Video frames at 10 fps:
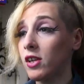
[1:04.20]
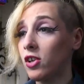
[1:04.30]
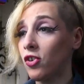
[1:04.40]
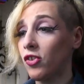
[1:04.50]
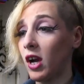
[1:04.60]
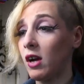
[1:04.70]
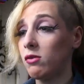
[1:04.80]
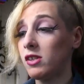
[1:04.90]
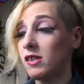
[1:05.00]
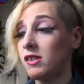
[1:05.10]
years, I
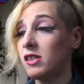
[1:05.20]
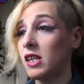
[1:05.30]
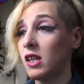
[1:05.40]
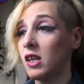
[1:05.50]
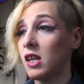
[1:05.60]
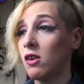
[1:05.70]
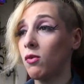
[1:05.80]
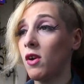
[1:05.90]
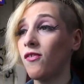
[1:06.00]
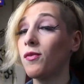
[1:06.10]
was dealing
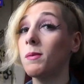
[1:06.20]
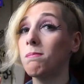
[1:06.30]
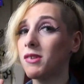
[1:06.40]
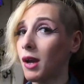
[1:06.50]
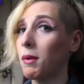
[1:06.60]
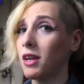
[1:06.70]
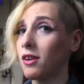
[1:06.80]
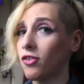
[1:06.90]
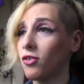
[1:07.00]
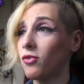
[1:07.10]
with stomach
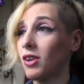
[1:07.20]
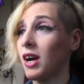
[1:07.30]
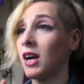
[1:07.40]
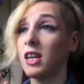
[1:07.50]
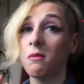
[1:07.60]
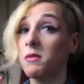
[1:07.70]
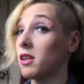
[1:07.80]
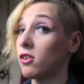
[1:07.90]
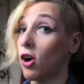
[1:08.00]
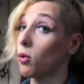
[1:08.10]
issues. I
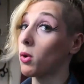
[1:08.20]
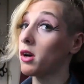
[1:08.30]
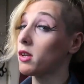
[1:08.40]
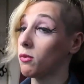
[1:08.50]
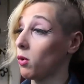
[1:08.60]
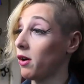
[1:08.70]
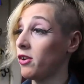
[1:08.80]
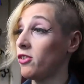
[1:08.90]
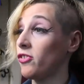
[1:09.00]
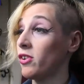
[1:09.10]
didn't know what it
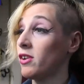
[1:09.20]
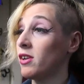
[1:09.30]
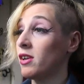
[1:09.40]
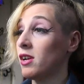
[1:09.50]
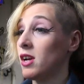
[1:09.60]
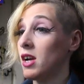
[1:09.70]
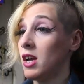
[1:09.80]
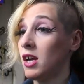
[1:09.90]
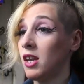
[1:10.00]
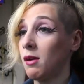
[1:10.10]
was,
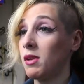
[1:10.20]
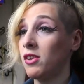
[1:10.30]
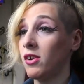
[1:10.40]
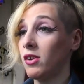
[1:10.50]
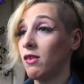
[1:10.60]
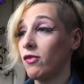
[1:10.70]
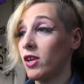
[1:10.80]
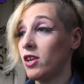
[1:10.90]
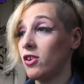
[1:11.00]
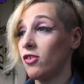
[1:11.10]
and I've been dealing it for
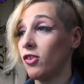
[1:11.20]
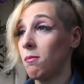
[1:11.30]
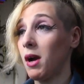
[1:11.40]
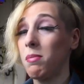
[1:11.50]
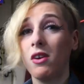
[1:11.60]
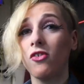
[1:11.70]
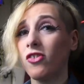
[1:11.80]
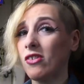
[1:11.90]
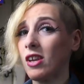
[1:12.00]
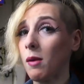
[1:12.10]
years, and my parents
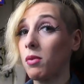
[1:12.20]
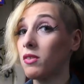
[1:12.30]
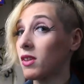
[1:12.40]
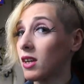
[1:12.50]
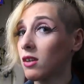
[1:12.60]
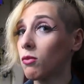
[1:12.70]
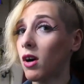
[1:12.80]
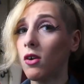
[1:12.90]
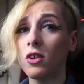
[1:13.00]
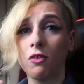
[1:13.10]
just kept on thinking,
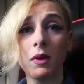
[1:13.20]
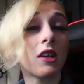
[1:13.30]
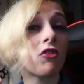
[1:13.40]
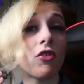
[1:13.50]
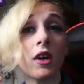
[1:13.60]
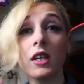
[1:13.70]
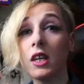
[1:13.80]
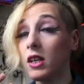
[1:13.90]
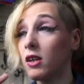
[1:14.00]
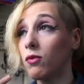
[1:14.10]
whoa, it's because you're not
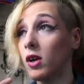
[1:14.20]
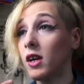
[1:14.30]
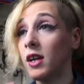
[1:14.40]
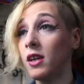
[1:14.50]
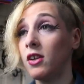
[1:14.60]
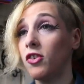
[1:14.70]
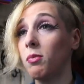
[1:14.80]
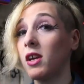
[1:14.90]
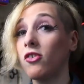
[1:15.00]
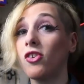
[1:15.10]
eating right, it's
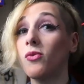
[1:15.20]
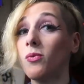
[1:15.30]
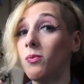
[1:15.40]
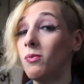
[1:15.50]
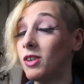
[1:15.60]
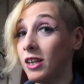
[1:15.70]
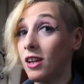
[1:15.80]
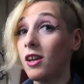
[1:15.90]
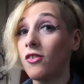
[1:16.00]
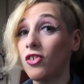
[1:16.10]
because you eat a
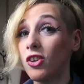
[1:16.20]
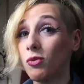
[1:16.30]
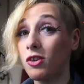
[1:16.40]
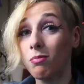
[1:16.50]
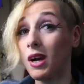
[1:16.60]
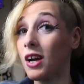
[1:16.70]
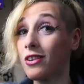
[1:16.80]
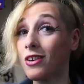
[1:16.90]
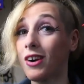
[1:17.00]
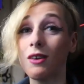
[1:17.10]
lot of cheese, which I
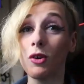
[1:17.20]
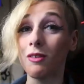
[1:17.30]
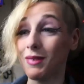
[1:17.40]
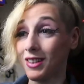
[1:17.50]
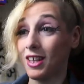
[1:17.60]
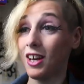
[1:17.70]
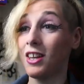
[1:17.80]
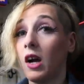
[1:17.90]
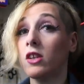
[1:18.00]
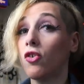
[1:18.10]
do, I will admit
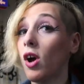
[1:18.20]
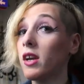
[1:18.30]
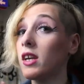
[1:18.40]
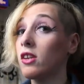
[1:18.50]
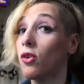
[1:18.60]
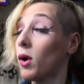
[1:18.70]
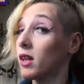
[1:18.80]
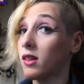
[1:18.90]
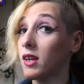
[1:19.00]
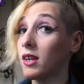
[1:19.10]
that, and you're not eating the
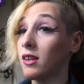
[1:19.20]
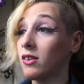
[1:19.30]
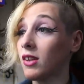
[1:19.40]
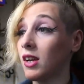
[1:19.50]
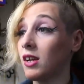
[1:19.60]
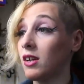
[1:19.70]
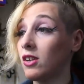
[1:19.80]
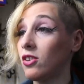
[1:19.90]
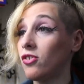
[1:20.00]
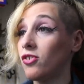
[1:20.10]
right things,
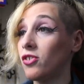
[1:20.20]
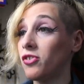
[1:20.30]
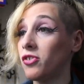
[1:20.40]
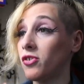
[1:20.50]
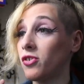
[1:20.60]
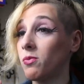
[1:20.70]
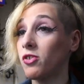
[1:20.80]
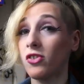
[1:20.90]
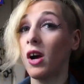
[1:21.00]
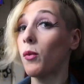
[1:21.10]
and you're
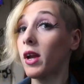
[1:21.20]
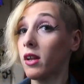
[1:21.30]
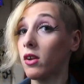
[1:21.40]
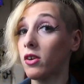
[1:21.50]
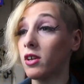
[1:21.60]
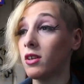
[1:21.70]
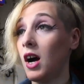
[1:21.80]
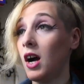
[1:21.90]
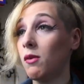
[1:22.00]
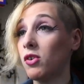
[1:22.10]
just not regular.
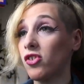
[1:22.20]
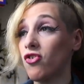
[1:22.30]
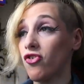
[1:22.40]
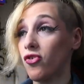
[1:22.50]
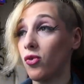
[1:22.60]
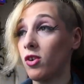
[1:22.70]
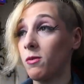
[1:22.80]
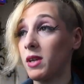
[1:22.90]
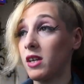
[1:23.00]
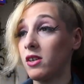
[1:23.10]
I wasn't
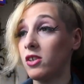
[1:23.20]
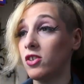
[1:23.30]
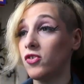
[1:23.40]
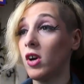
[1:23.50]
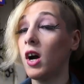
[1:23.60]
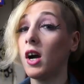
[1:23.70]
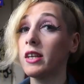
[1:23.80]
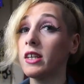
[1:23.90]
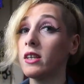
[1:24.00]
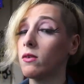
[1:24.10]
sure because I
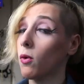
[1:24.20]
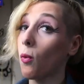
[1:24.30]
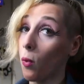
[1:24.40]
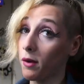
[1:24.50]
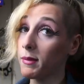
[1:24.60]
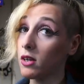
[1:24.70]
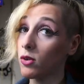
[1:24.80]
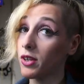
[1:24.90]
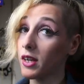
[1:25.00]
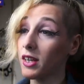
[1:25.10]
eat 1
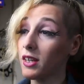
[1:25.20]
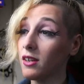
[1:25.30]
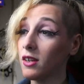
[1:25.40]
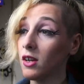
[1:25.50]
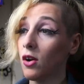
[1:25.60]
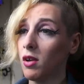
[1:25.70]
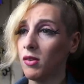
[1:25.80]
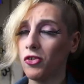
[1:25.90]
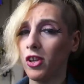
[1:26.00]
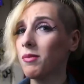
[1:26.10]
meal a day,
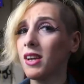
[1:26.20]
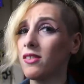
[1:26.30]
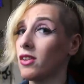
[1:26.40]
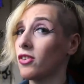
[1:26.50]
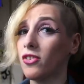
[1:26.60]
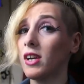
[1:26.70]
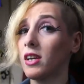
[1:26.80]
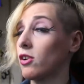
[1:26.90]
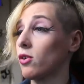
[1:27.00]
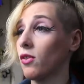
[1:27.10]
and sometimes a little
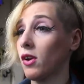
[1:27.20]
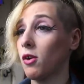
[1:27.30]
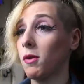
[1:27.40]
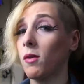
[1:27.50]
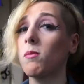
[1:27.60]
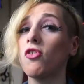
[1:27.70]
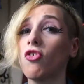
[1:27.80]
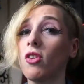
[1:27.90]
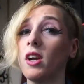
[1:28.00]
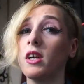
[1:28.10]
snack here or there, but
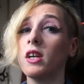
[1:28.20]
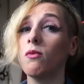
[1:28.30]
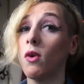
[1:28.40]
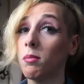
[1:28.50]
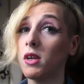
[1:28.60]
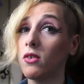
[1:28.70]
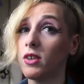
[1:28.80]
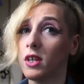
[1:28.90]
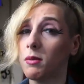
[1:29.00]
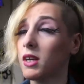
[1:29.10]
usually I eat 1 meal a
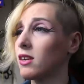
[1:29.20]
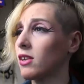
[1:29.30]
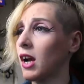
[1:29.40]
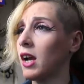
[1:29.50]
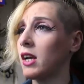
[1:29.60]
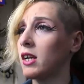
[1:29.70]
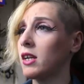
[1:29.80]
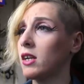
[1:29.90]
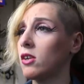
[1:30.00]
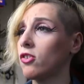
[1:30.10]
day because
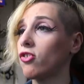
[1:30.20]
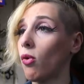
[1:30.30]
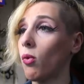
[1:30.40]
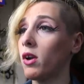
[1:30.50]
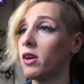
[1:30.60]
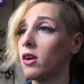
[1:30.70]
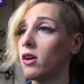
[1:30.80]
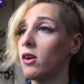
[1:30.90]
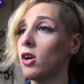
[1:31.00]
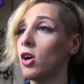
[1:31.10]
I don't want
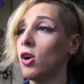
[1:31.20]
to,